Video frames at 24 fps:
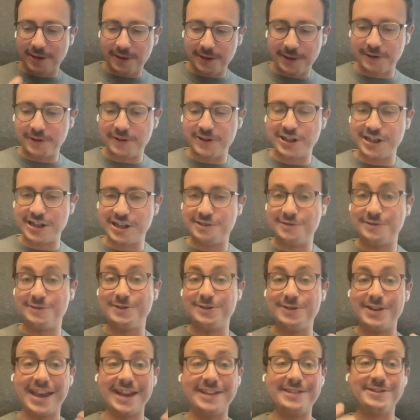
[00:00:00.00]
the methodology
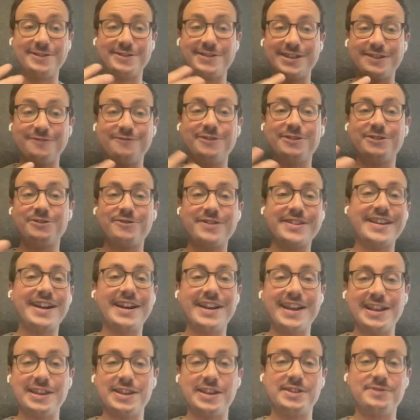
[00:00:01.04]
to look at the different
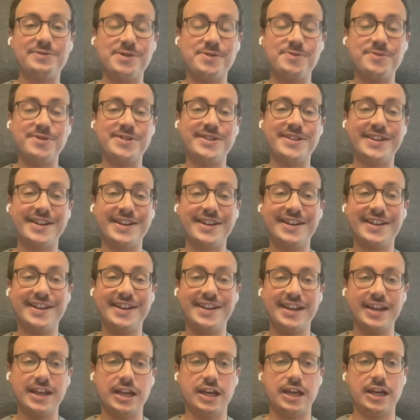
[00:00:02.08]
criteria that we would
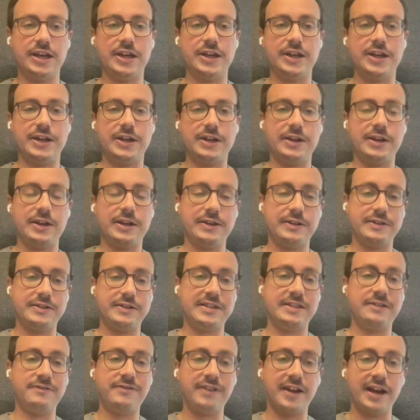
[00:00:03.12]

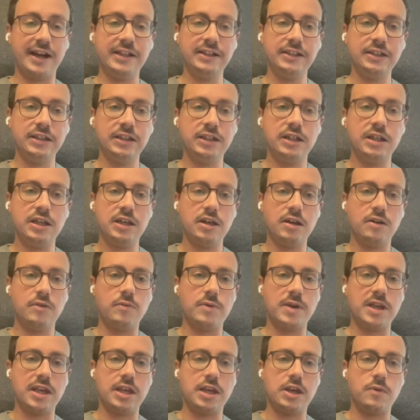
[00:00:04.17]
define,
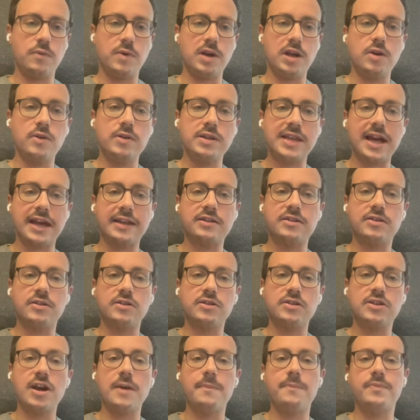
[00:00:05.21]
we we looked at
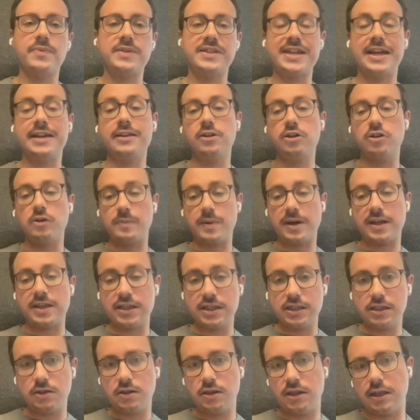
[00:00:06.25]
the top ten
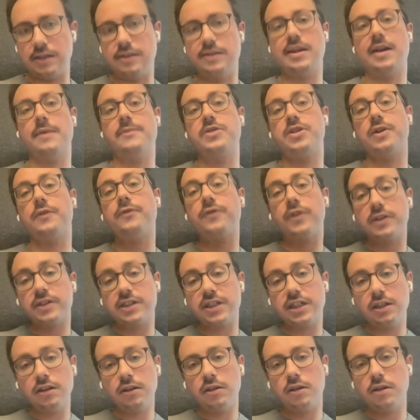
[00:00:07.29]
companies in terms of
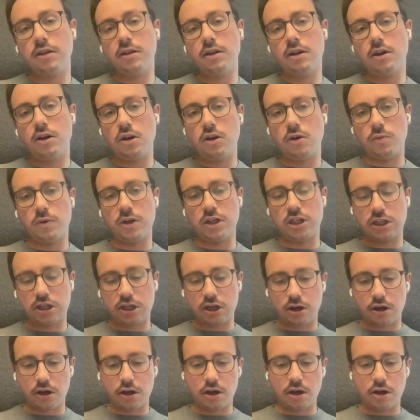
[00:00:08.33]
funding,
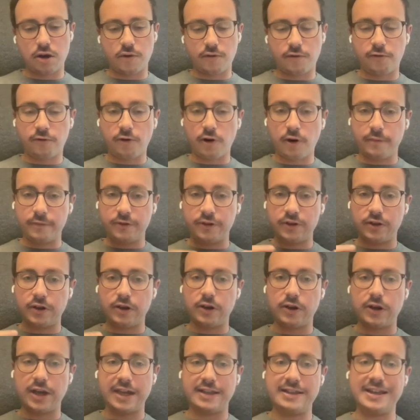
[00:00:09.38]
which formed
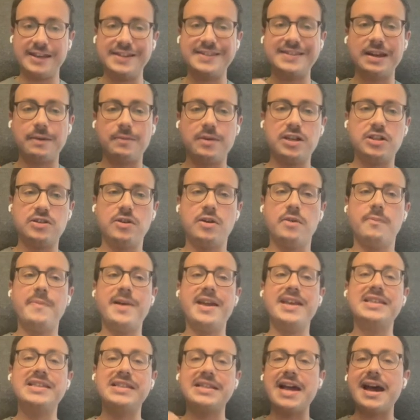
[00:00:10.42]
and established the
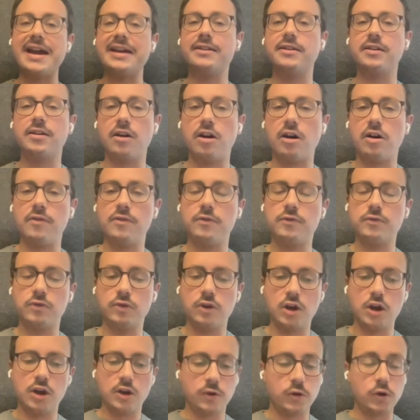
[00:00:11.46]
baseline of
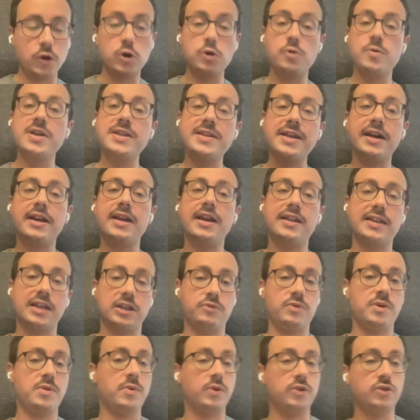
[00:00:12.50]
the criteria
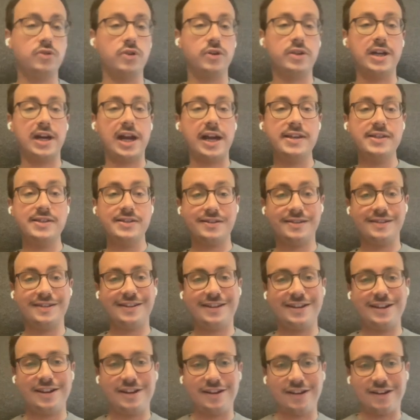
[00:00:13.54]
that we want to analyze